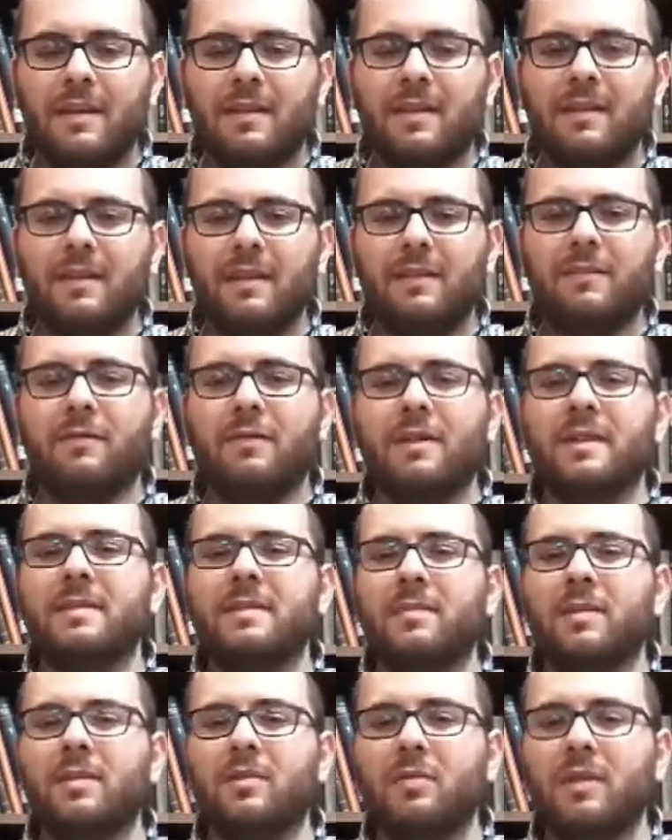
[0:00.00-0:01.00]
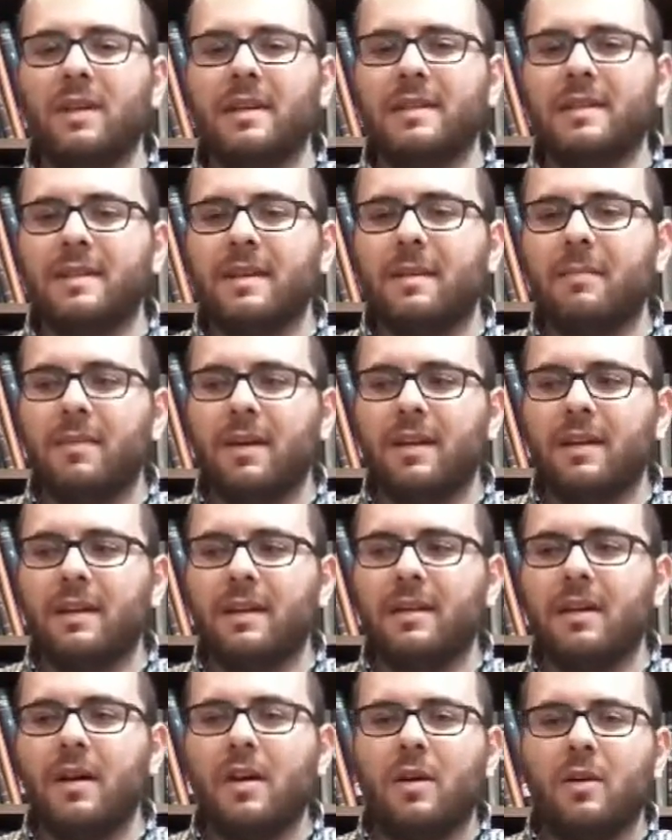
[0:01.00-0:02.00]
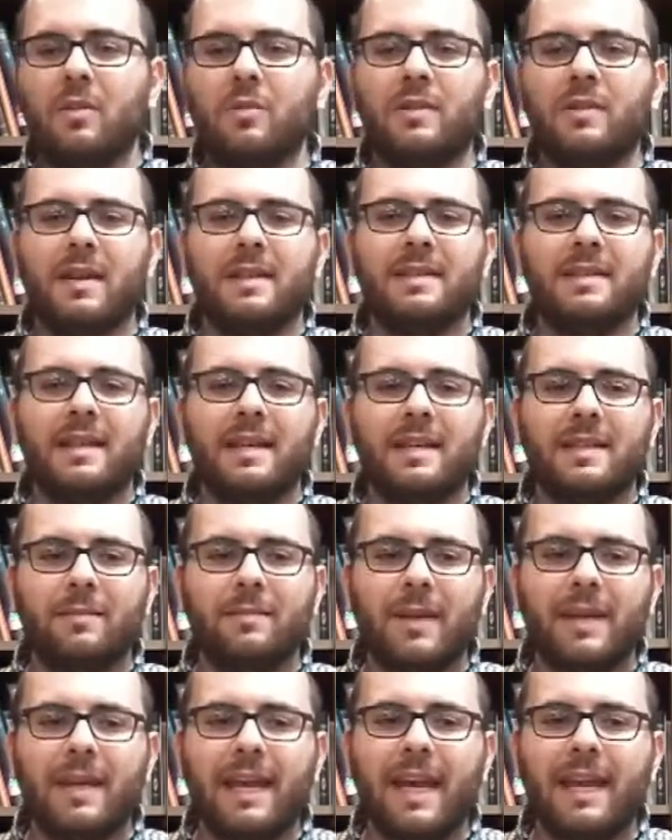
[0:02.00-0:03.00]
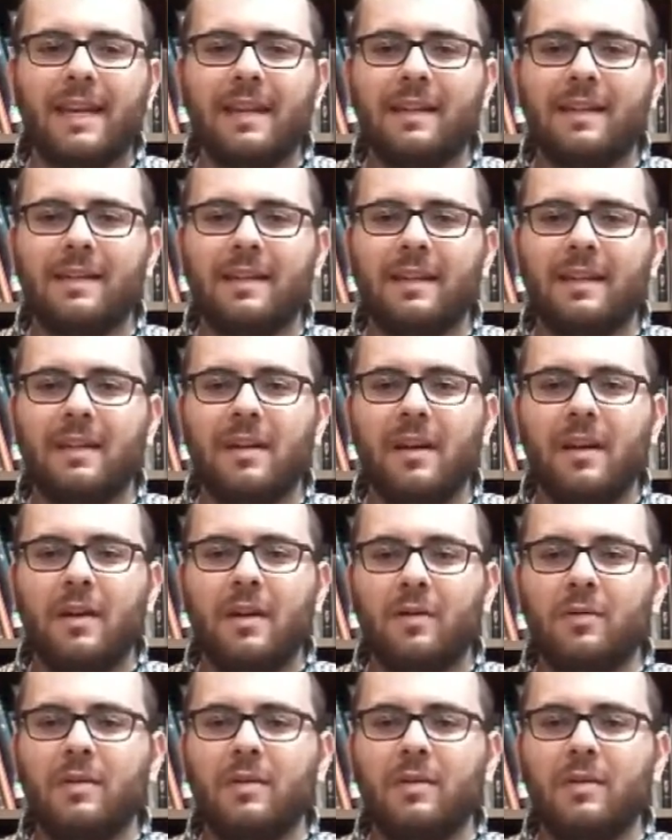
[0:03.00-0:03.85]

The difference between somebody who does things mechanically,